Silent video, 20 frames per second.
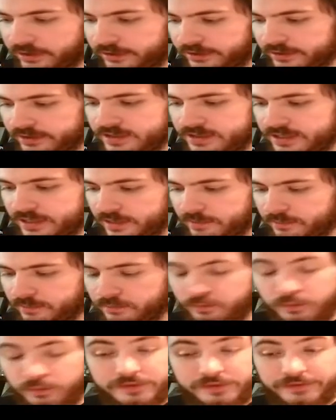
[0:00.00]
This
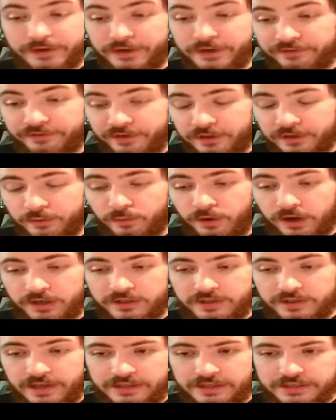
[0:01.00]
team was very fun to
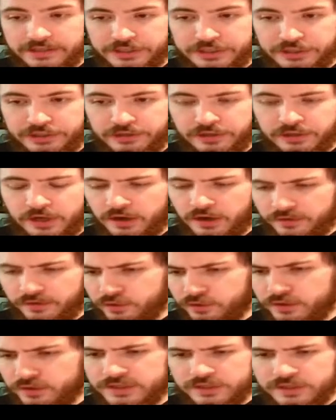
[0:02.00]
watch last year. Of
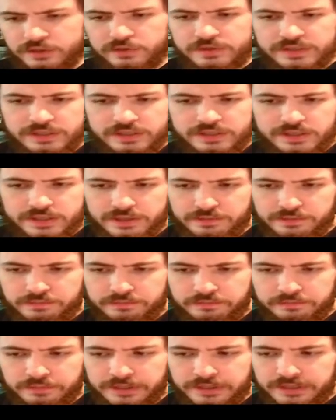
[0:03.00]
course, losing
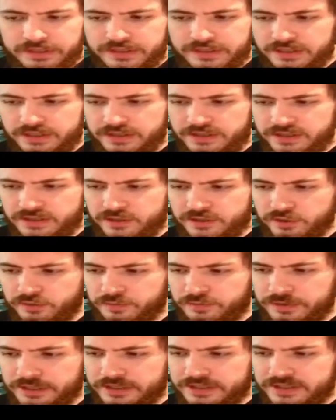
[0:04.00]
some pieces, two
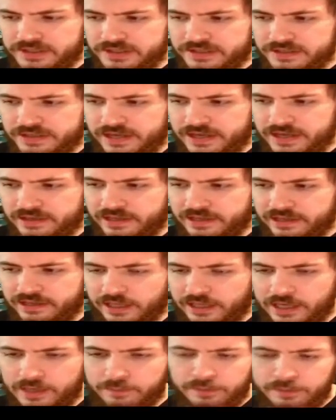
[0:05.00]
pieces that
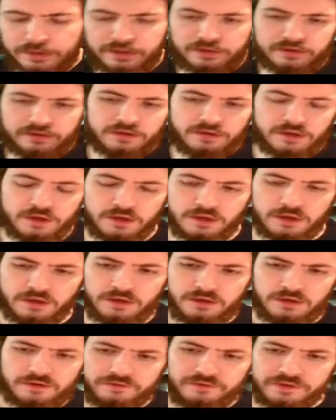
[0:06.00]
came in
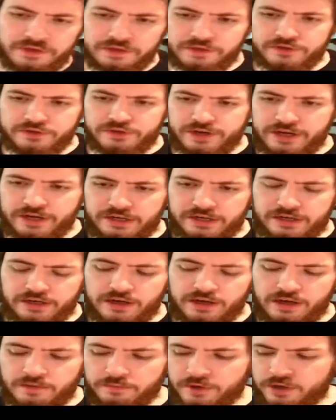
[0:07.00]
via trade.
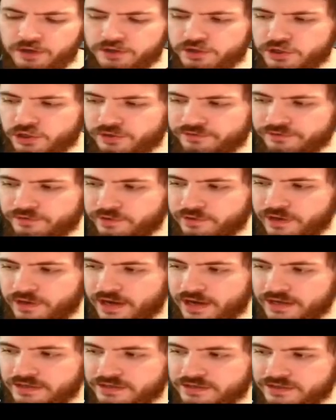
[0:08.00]
I'm not sure if you
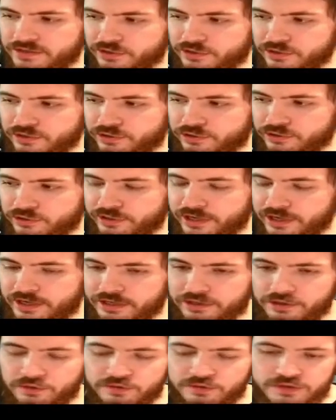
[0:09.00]
guys are
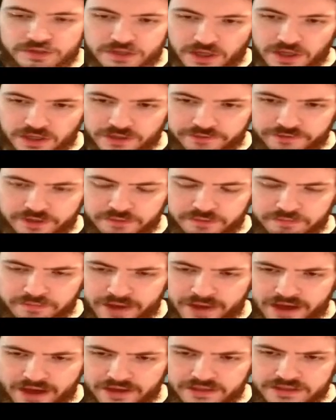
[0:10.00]
getting O'Sullivan
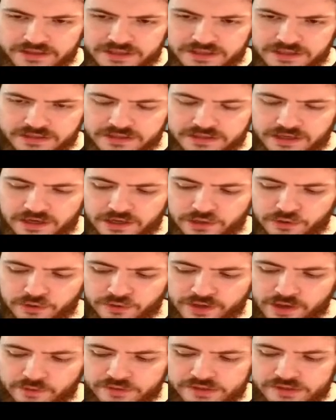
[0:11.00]
back, since I know
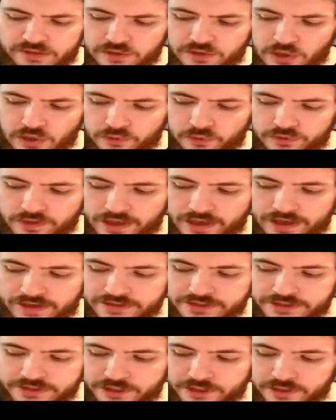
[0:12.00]
that was a loan
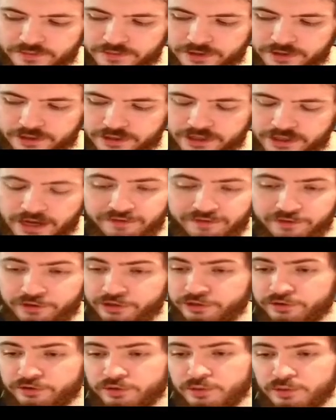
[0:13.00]
last year, but gonna have a
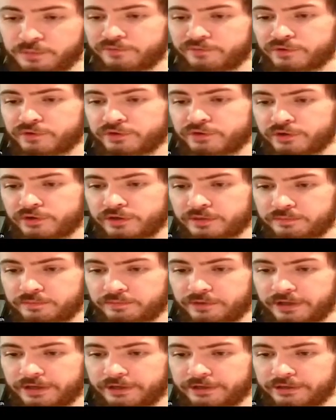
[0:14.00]
good group of returning
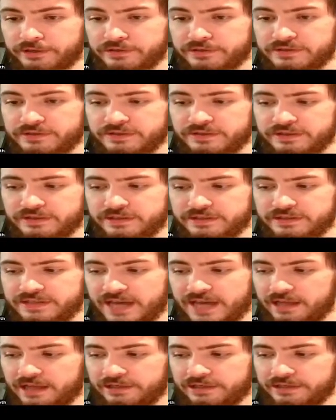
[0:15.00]
players. The
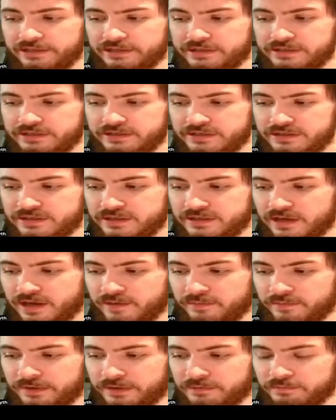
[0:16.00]
talent is,
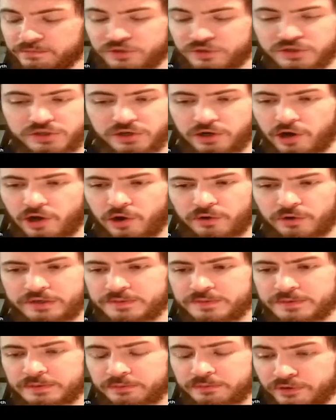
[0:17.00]
should
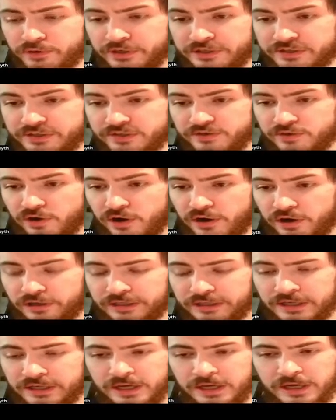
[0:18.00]
always be pretty
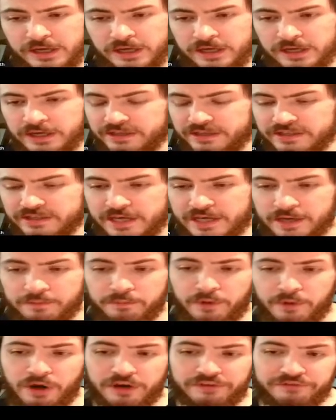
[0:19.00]
strong in the
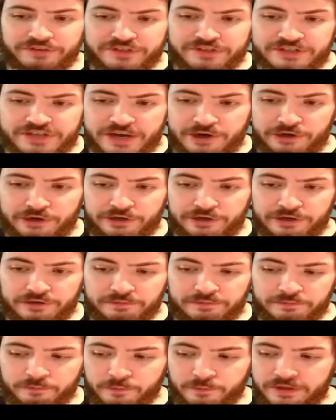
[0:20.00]
St. Boniface
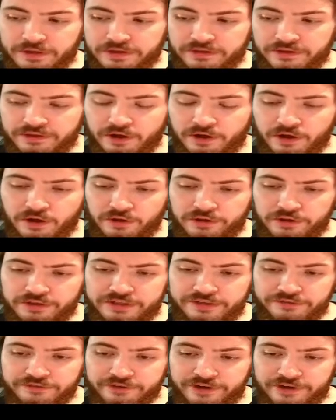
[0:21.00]
area with all the
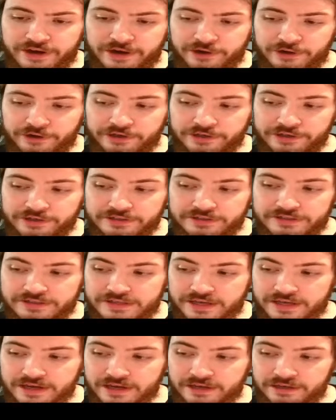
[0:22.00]
different
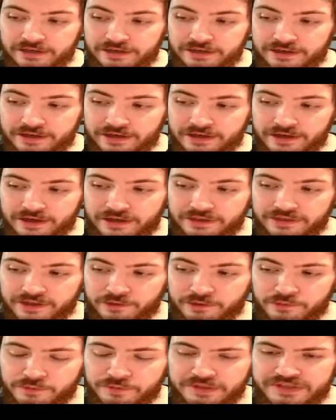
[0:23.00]
areas. And I
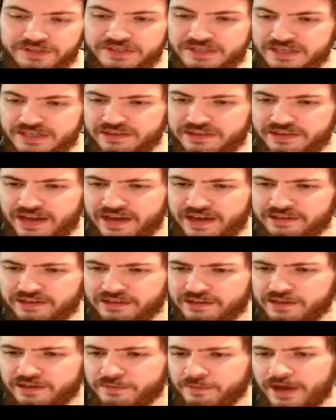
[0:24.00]
think we've been seeing that
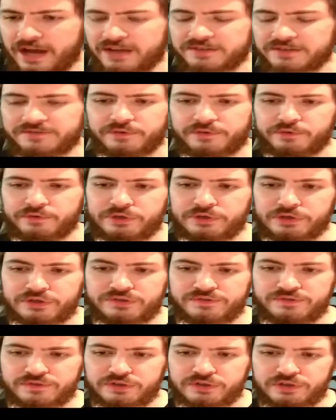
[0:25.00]
in the past few
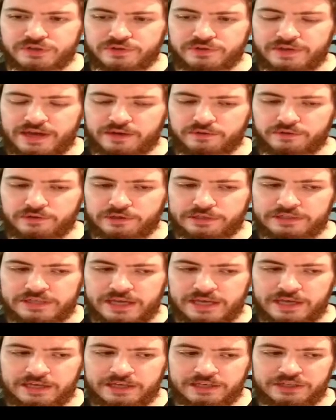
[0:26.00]
years for sure, that really
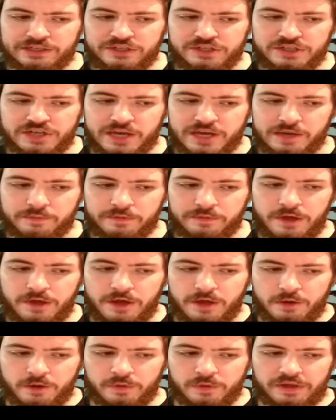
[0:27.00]
taking shape
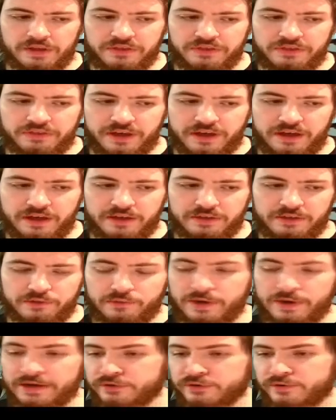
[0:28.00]
with the
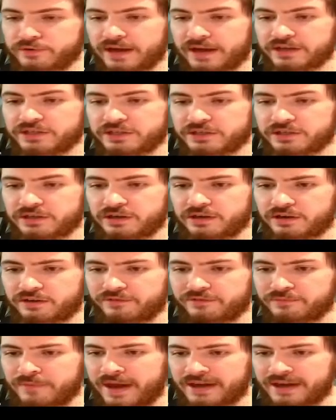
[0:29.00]
right direction
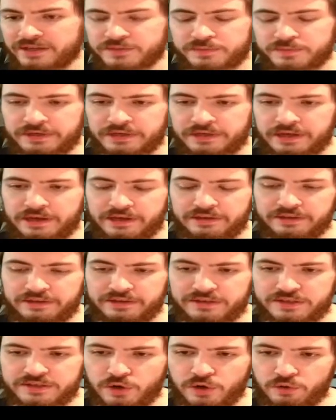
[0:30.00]
of management and
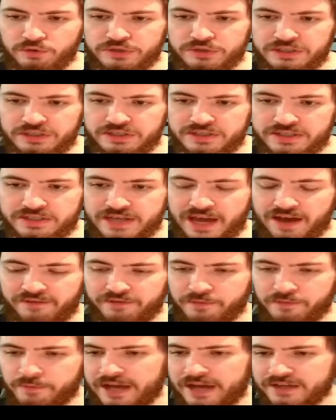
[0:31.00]
this coaching
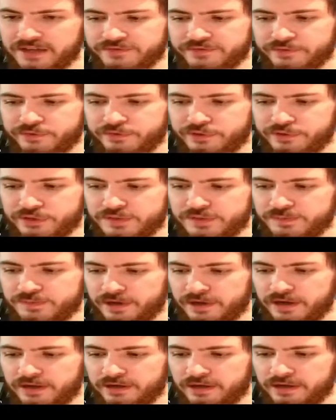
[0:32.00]
staff the past few years.
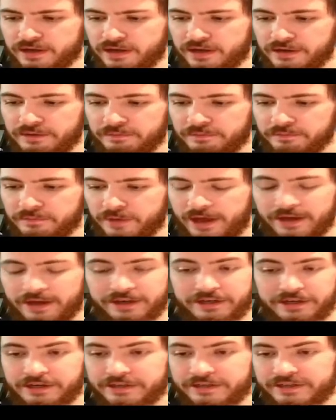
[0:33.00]
But
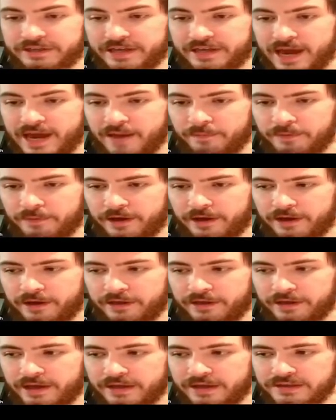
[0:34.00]
heading into camp,
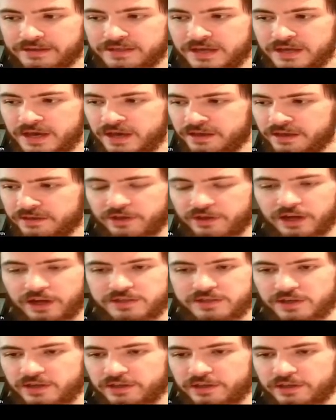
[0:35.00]
I guess,
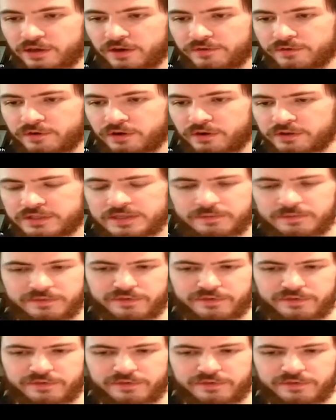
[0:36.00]
thoughts on the overall team? You've